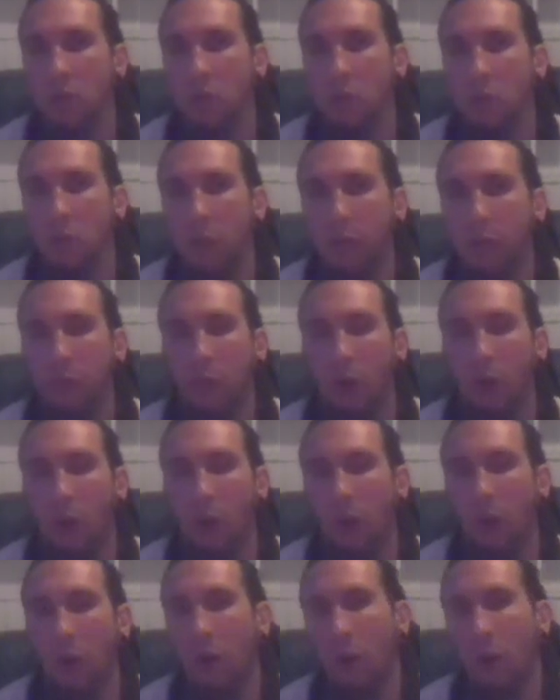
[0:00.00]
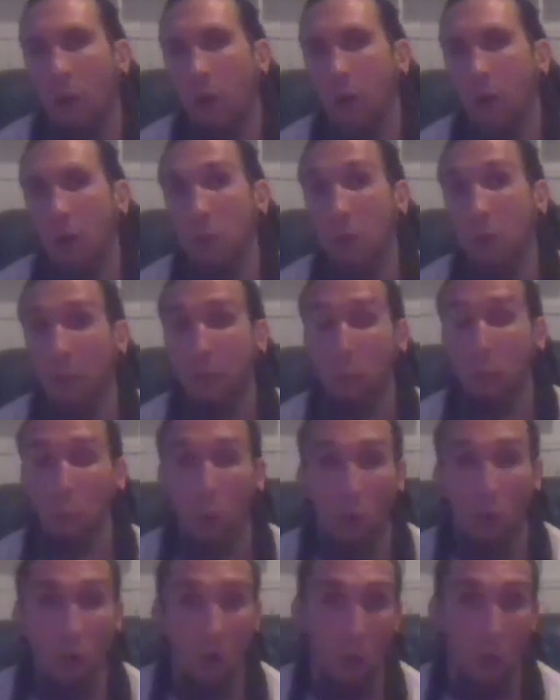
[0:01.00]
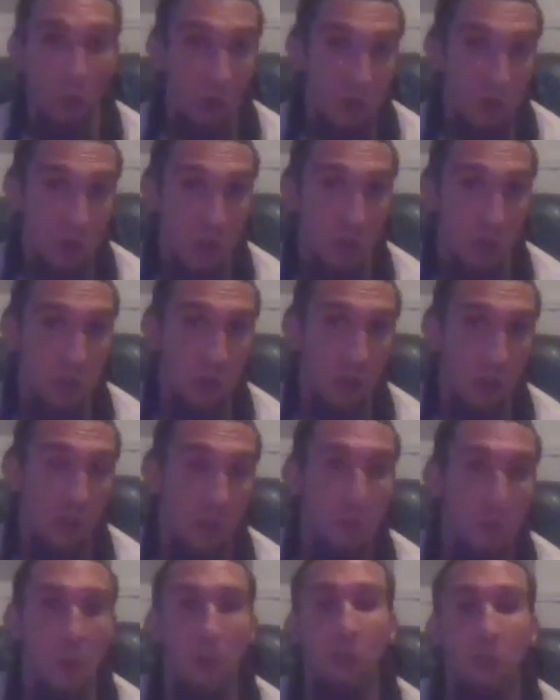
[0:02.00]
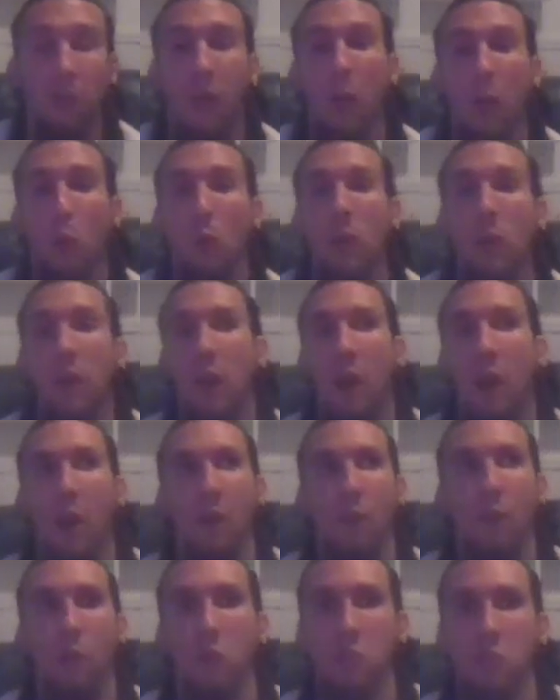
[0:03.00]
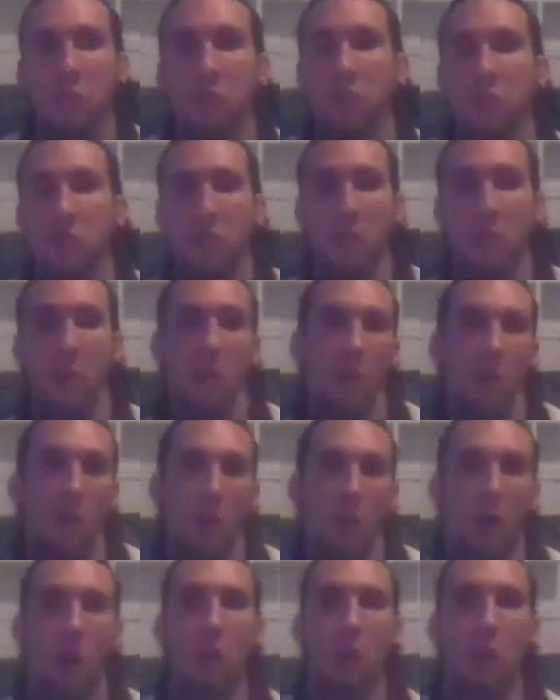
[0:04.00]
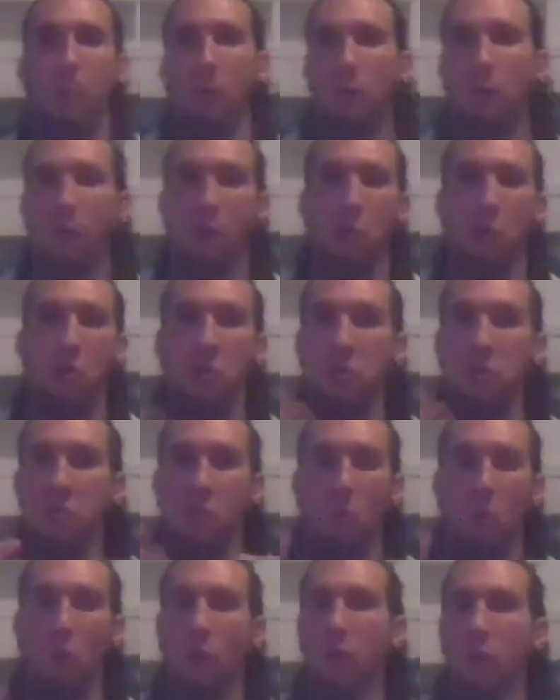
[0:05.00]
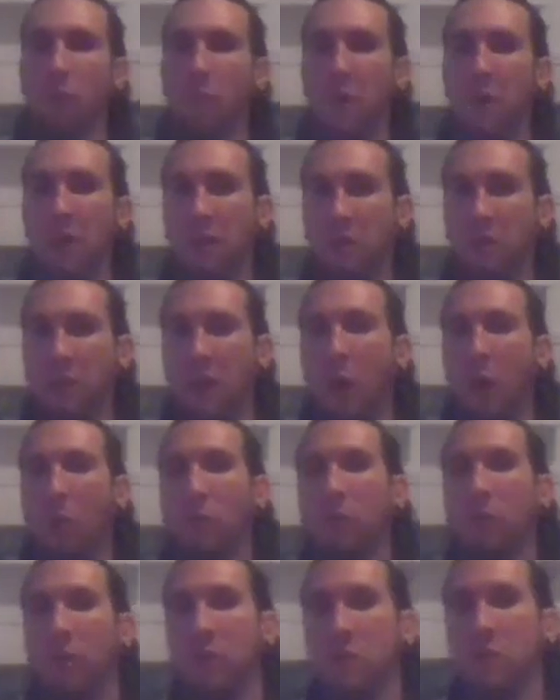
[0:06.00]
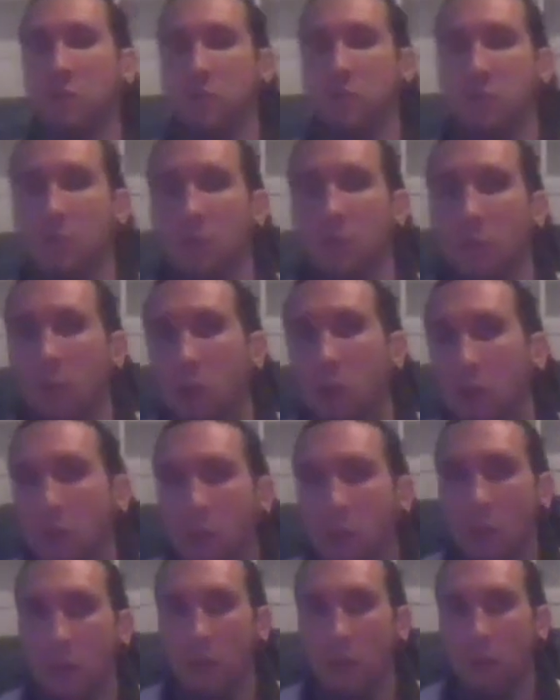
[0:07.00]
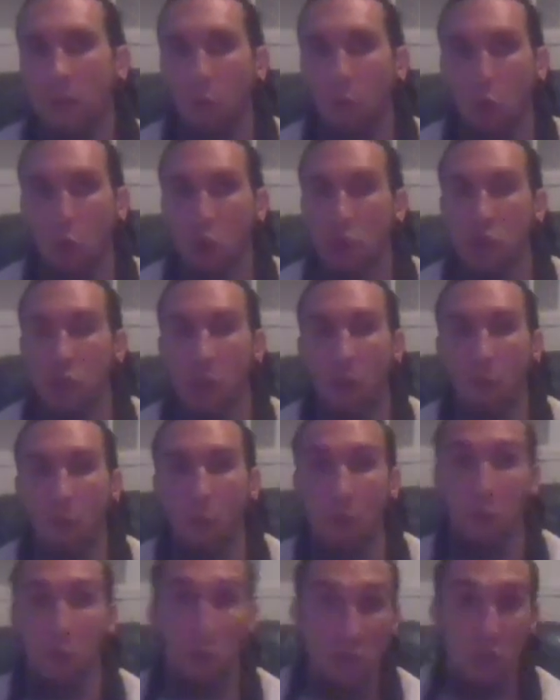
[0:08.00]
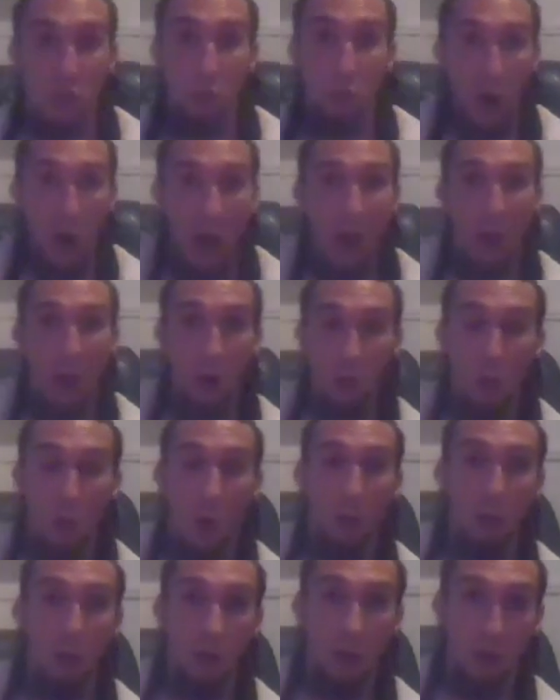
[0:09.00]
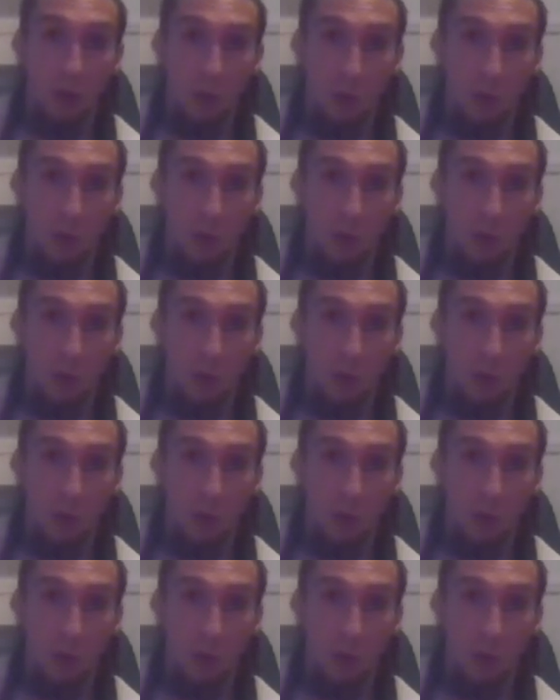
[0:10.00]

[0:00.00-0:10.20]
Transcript: Myths are are myths were always changing, and the myths that we have are just a couple versions that would have been countless versions of those, which is why Robert Eggers'